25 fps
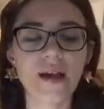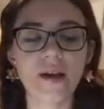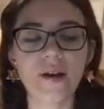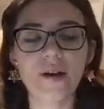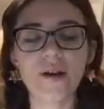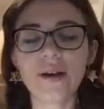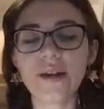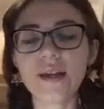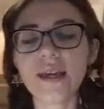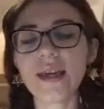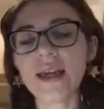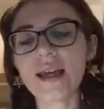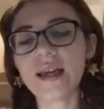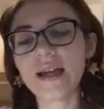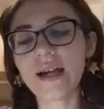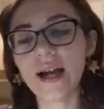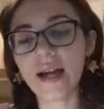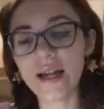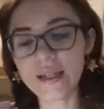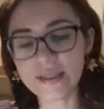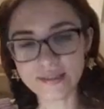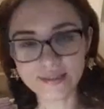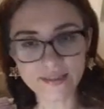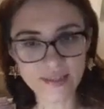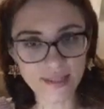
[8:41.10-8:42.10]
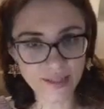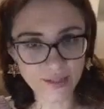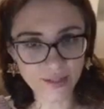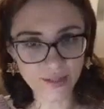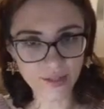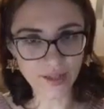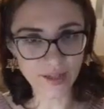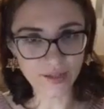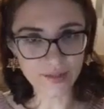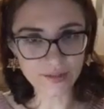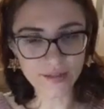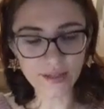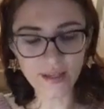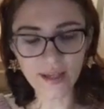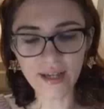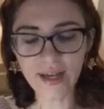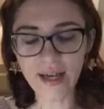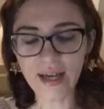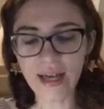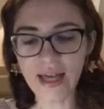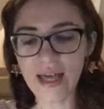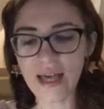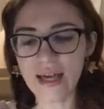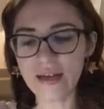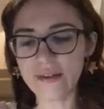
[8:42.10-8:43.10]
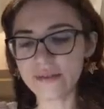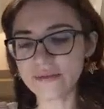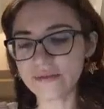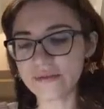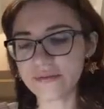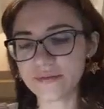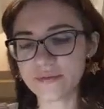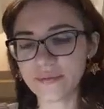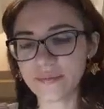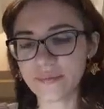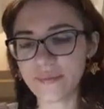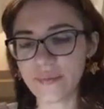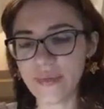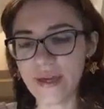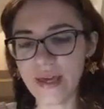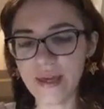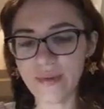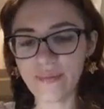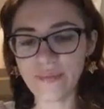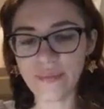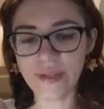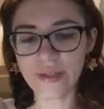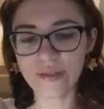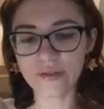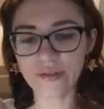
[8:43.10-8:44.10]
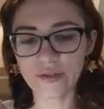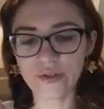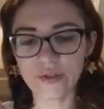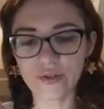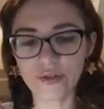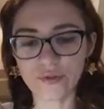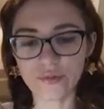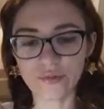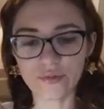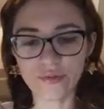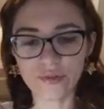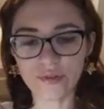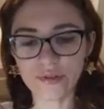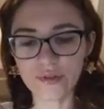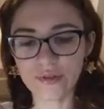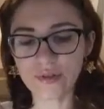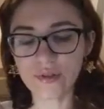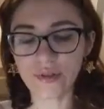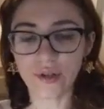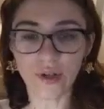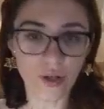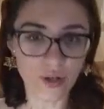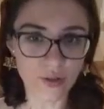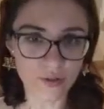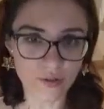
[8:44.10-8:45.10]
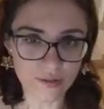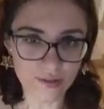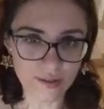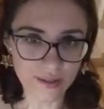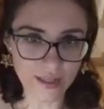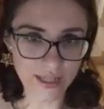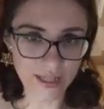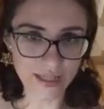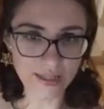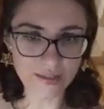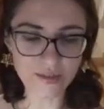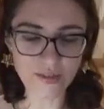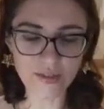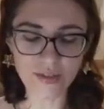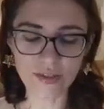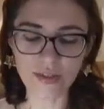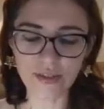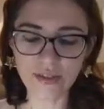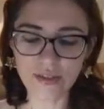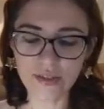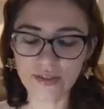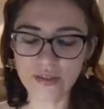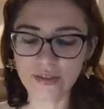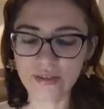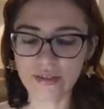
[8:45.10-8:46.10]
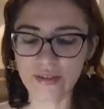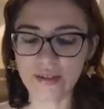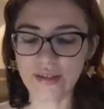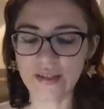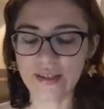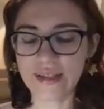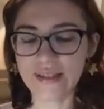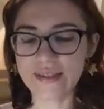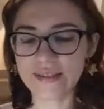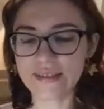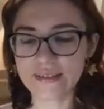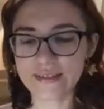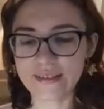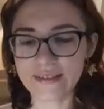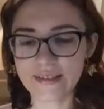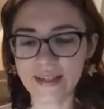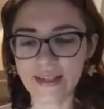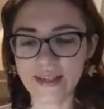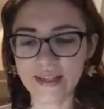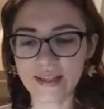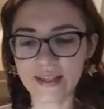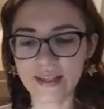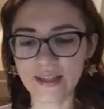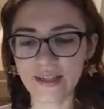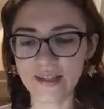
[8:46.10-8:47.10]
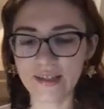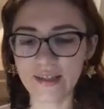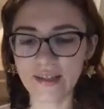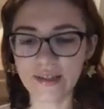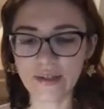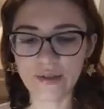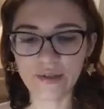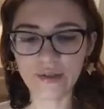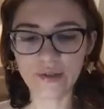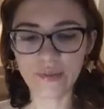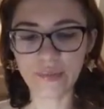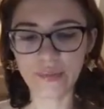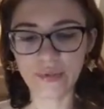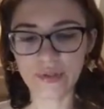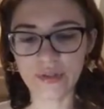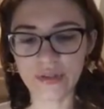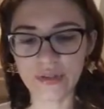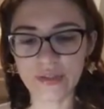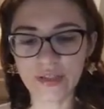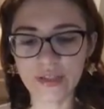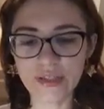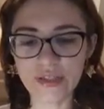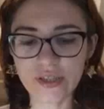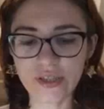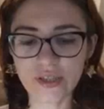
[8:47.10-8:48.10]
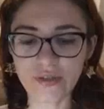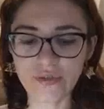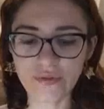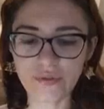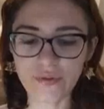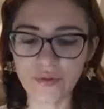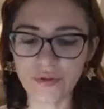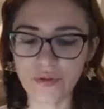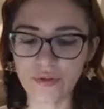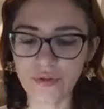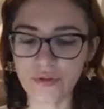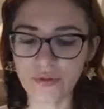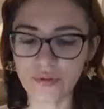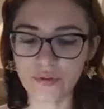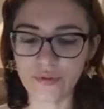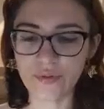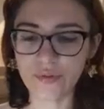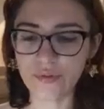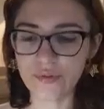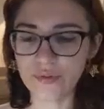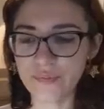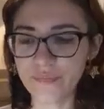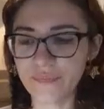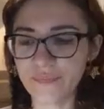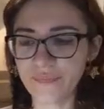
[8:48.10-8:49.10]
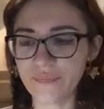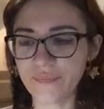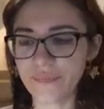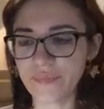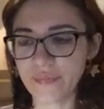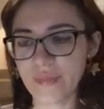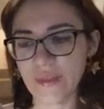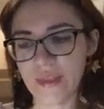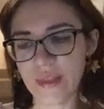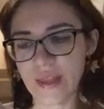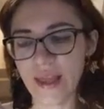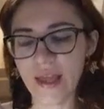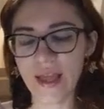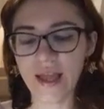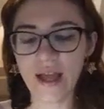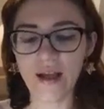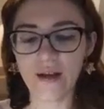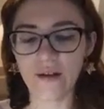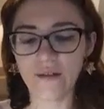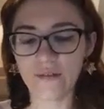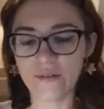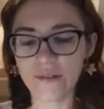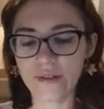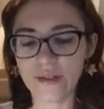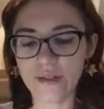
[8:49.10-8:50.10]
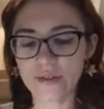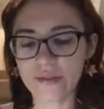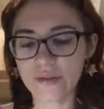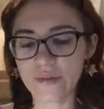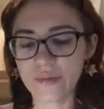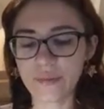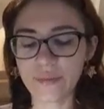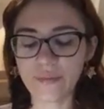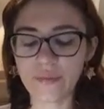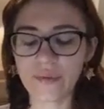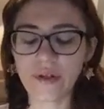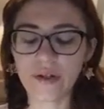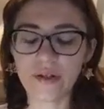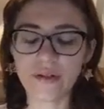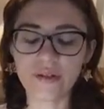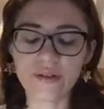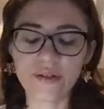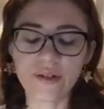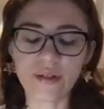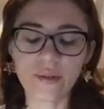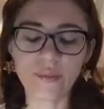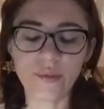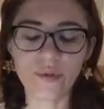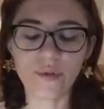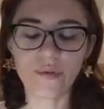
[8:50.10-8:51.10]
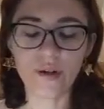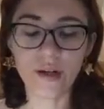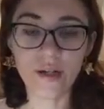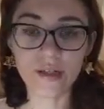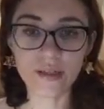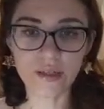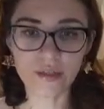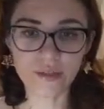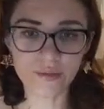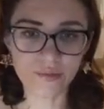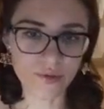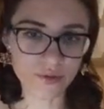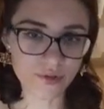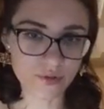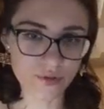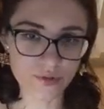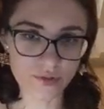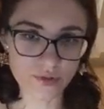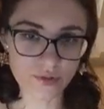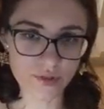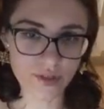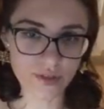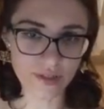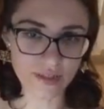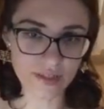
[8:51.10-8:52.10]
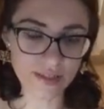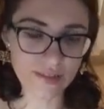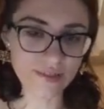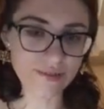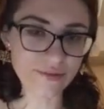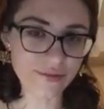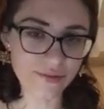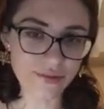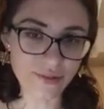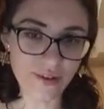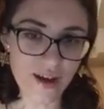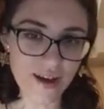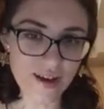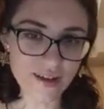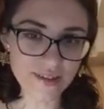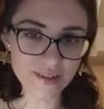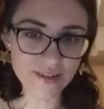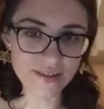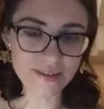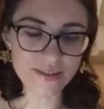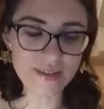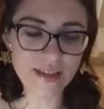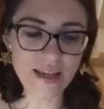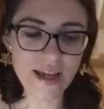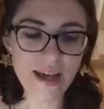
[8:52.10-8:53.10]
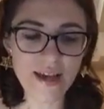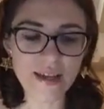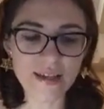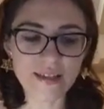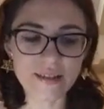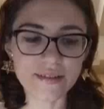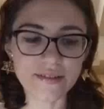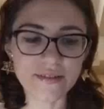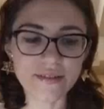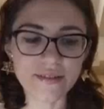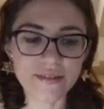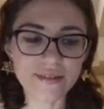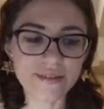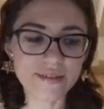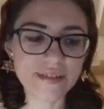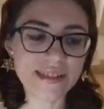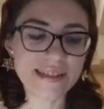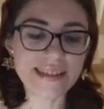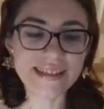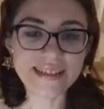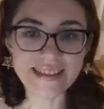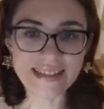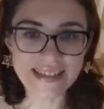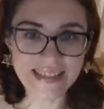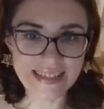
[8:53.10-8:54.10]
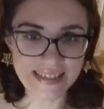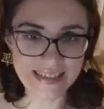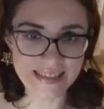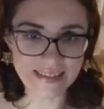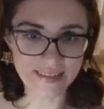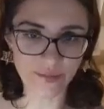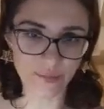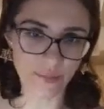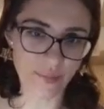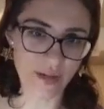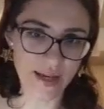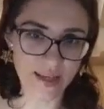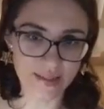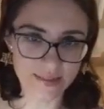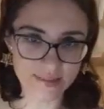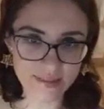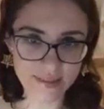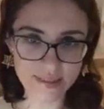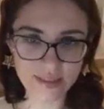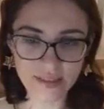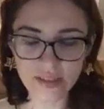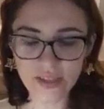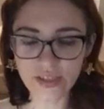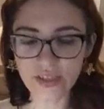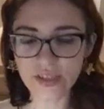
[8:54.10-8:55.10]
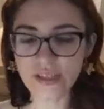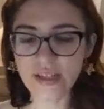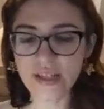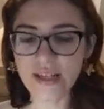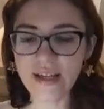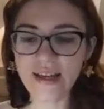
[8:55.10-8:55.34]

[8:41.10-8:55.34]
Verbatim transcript: Okay guys, are you gonna have baby sooner or later? Let's take a look prediction for you with card number one. It was a really fast and clear message,